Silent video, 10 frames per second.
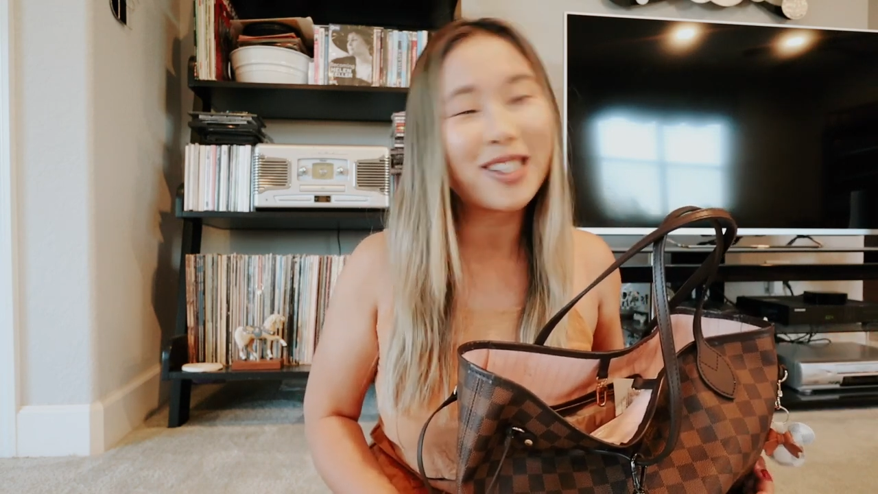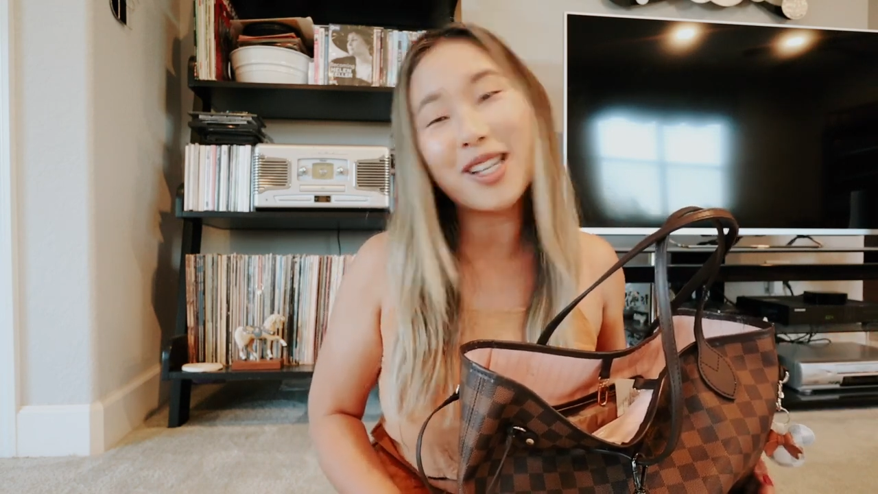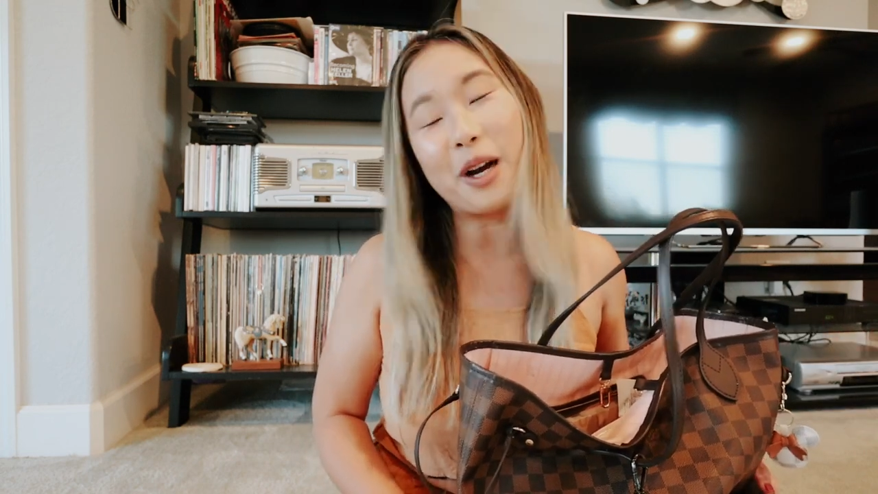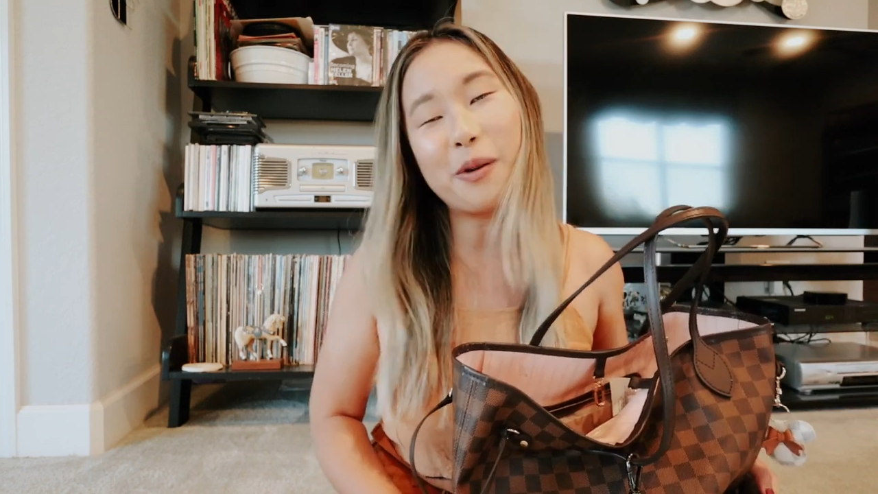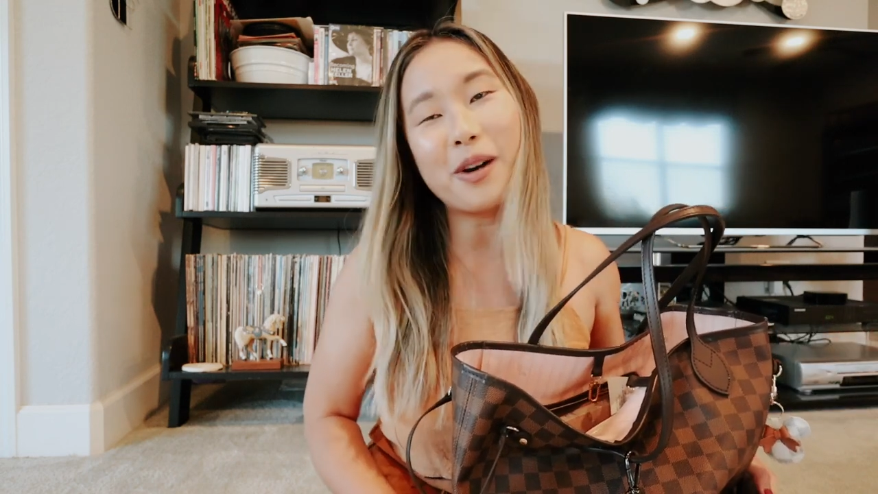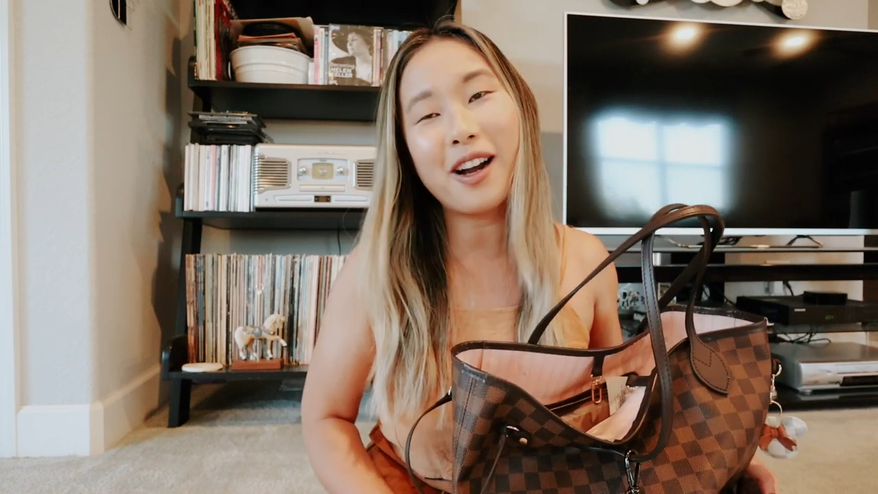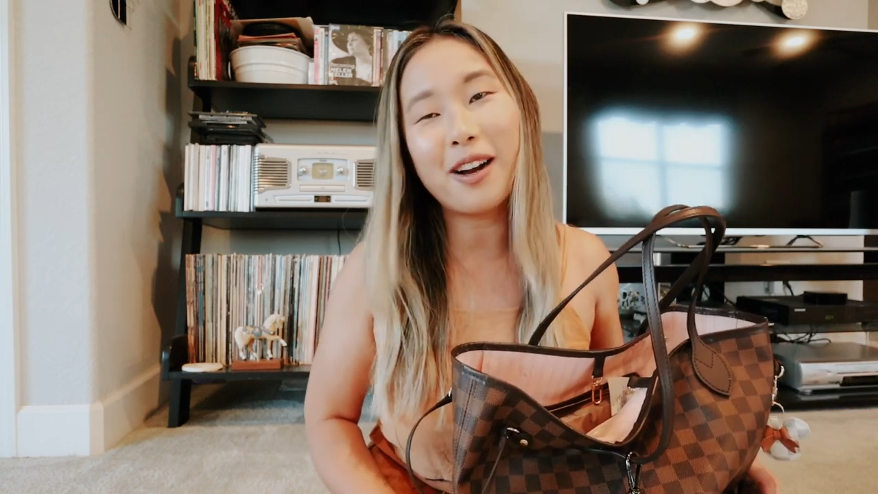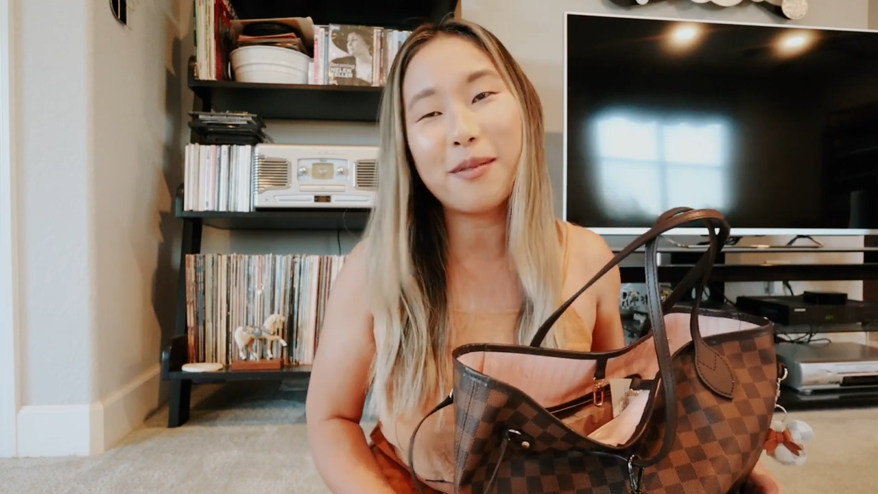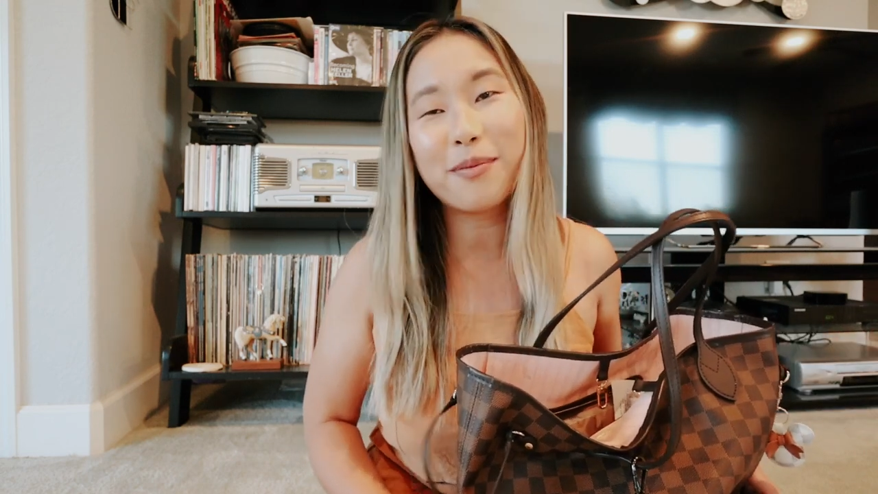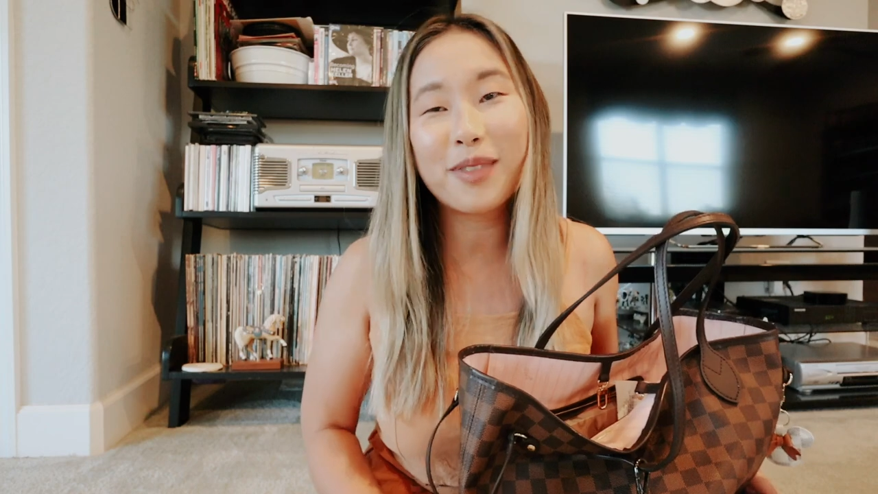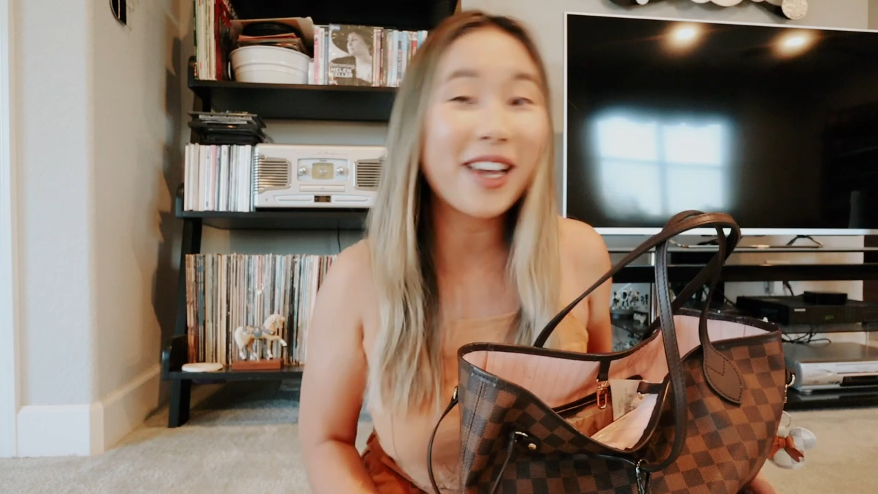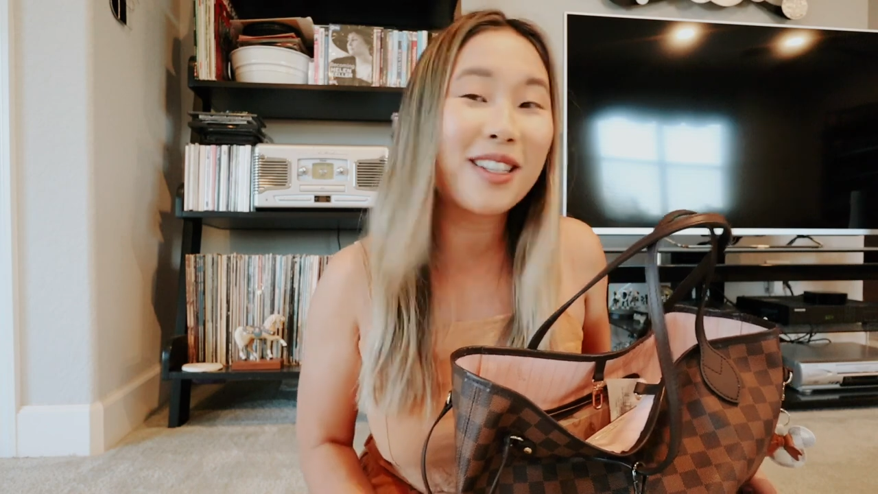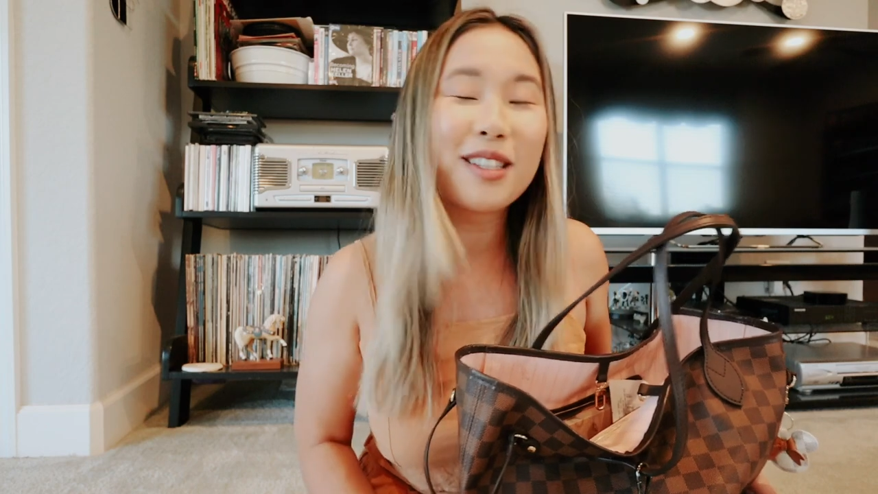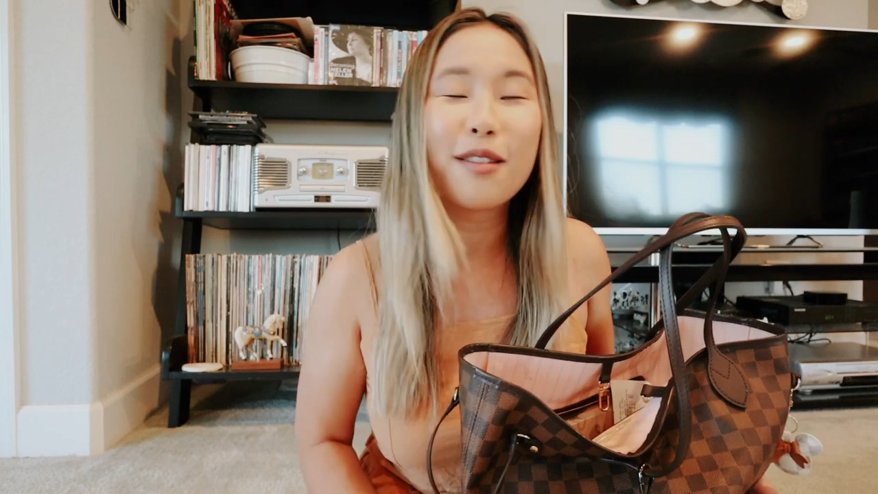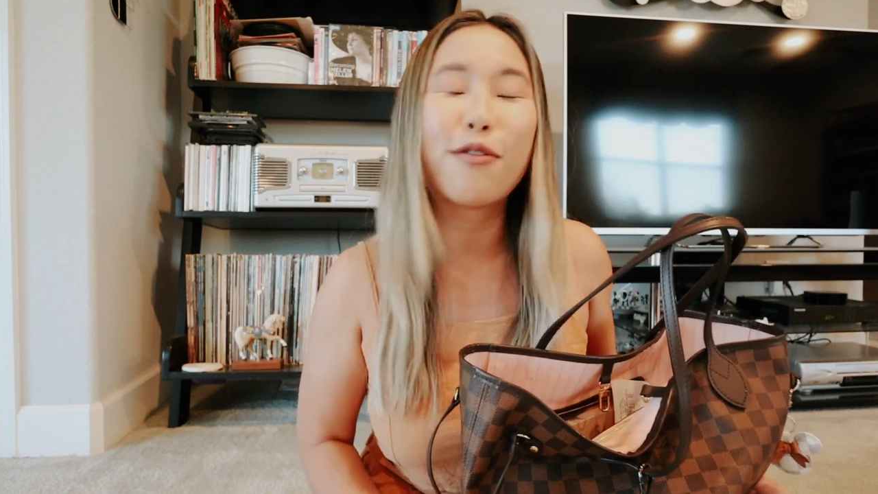so
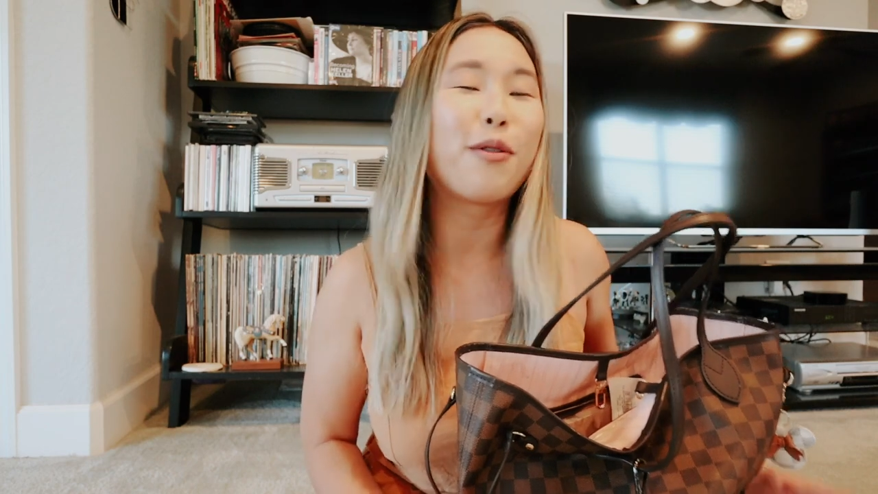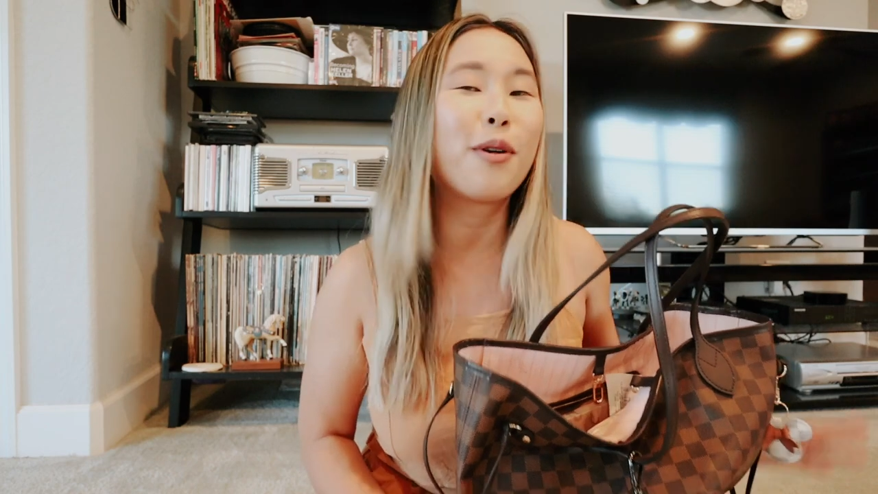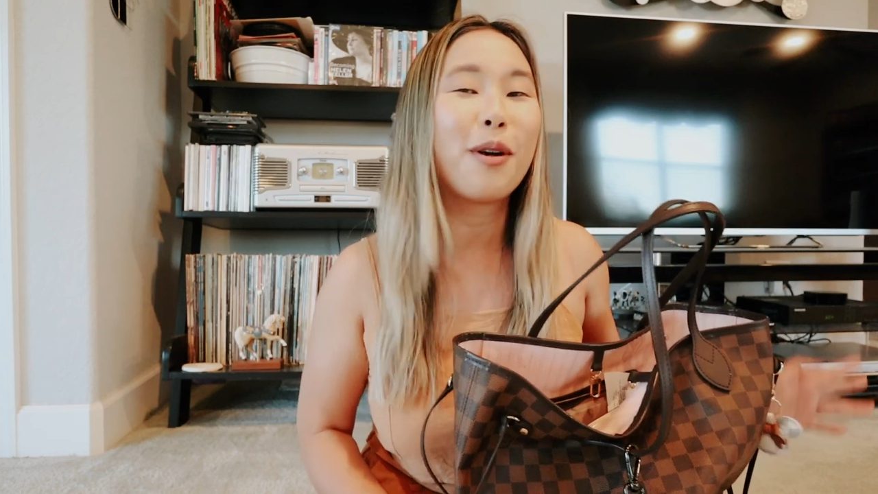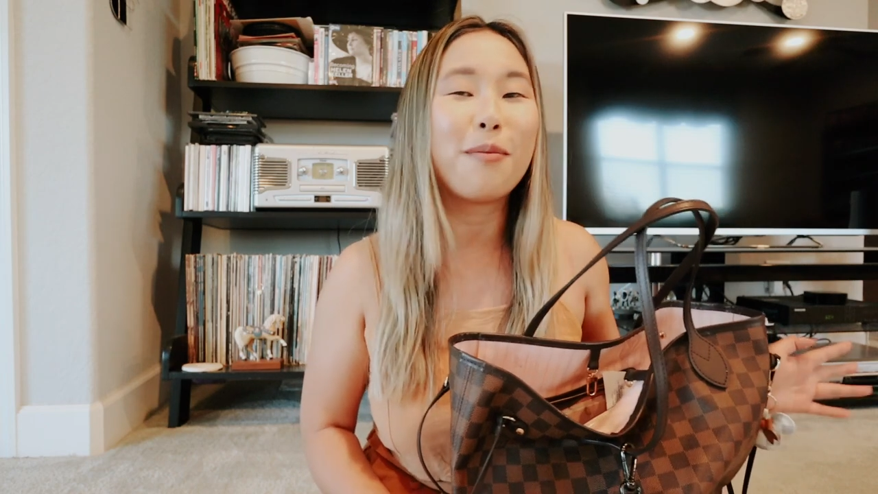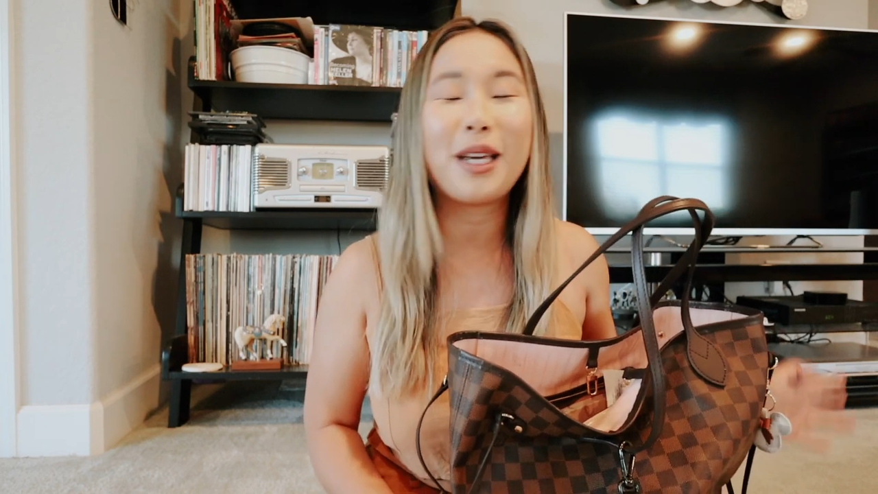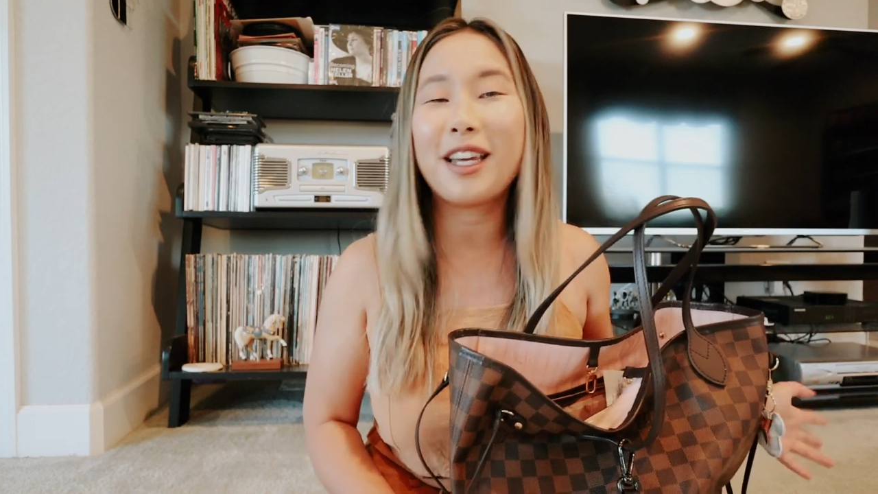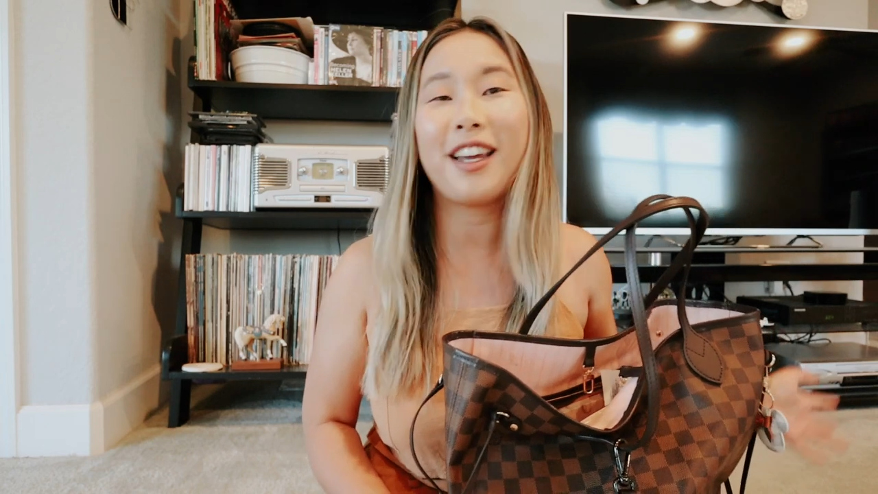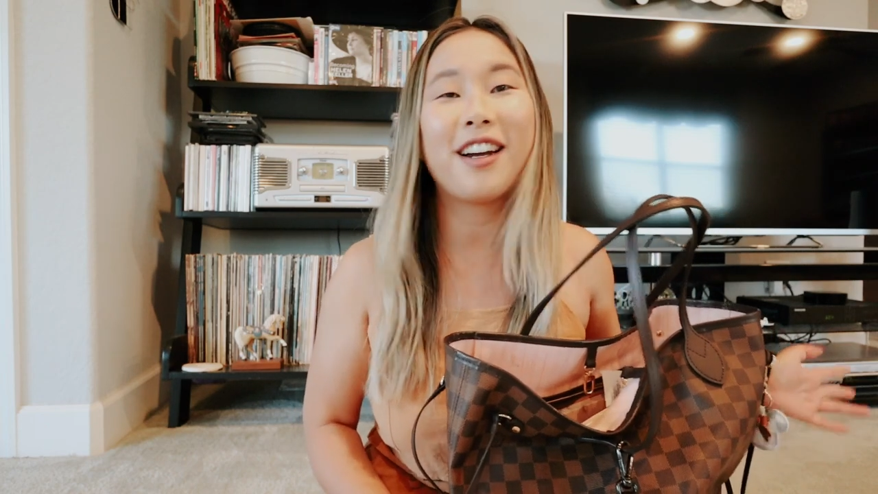thanks for being here.